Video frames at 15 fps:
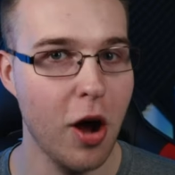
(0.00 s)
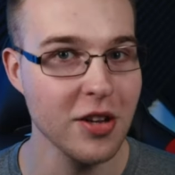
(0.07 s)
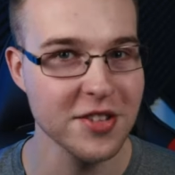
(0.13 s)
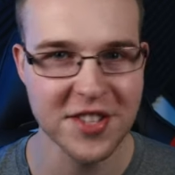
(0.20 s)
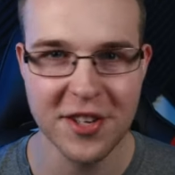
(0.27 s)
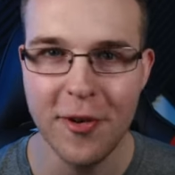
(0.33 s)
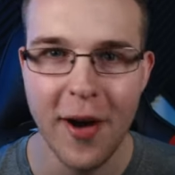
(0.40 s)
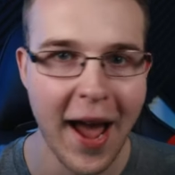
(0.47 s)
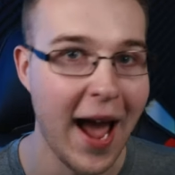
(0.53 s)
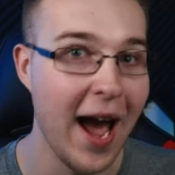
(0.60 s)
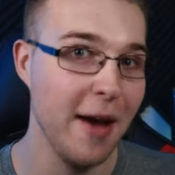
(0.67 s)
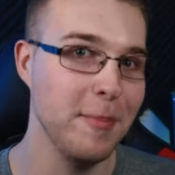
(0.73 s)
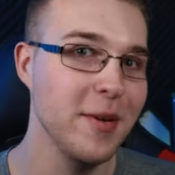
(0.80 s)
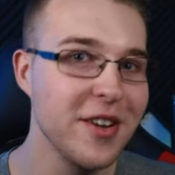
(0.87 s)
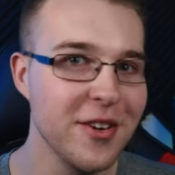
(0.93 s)
Also,
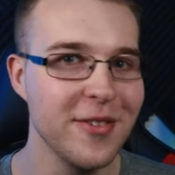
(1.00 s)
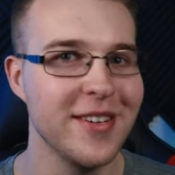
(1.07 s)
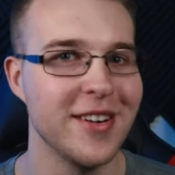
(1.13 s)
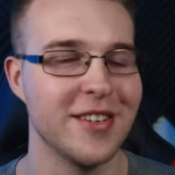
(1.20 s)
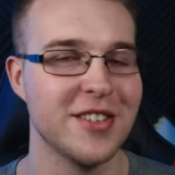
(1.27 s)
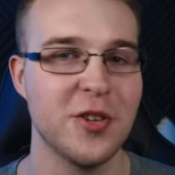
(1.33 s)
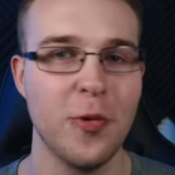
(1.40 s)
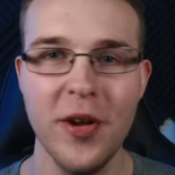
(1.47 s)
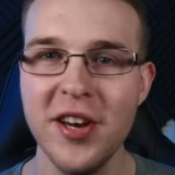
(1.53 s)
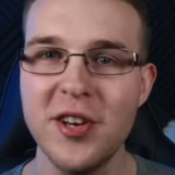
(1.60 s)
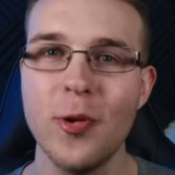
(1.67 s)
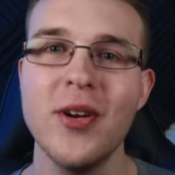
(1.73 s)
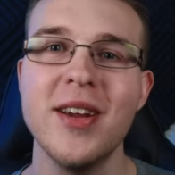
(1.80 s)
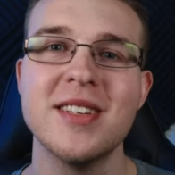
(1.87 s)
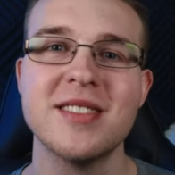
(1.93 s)
Happy New Year.
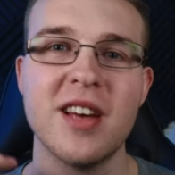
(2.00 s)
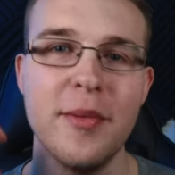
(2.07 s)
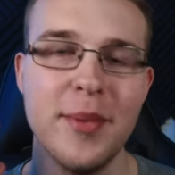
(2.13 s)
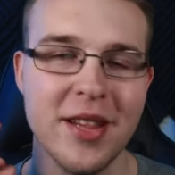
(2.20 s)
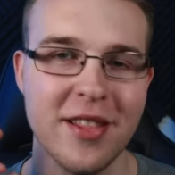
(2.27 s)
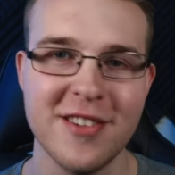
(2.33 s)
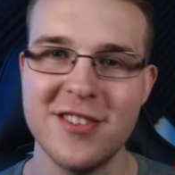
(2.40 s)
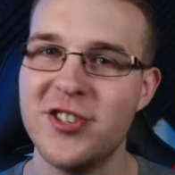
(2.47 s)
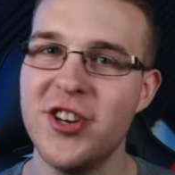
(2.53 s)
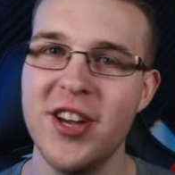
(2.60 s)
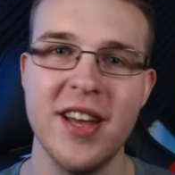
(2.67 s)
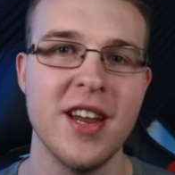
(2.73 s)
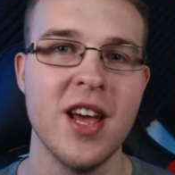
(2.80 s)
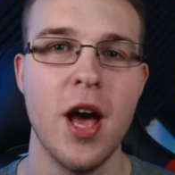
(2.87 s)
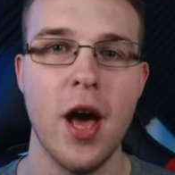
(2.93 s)
2020 is gonna be
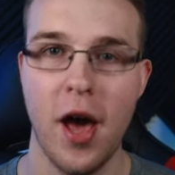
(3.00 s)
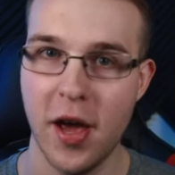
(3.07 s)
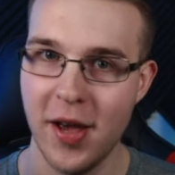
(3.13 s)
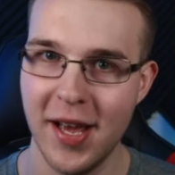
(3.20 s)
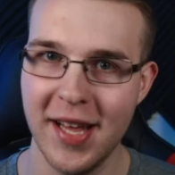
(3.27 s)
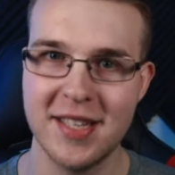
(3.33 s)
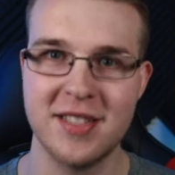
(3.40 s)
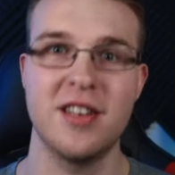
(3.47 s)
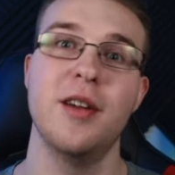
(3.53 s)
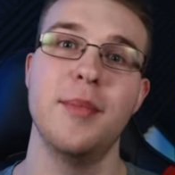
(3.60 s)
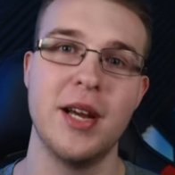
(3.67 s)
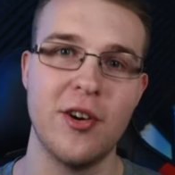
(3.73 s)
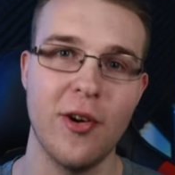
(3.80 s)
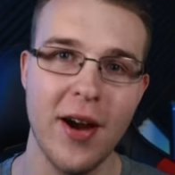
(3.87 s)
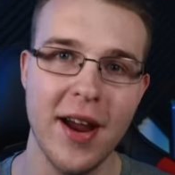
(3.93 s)
legit it's gonna
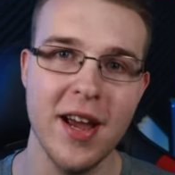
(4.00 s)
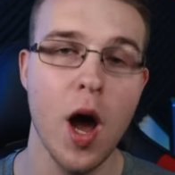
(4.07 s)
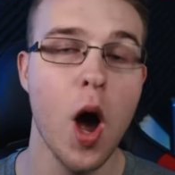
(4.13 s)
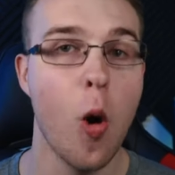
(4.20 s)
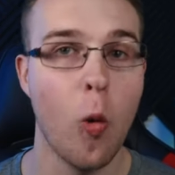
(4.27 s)
be great.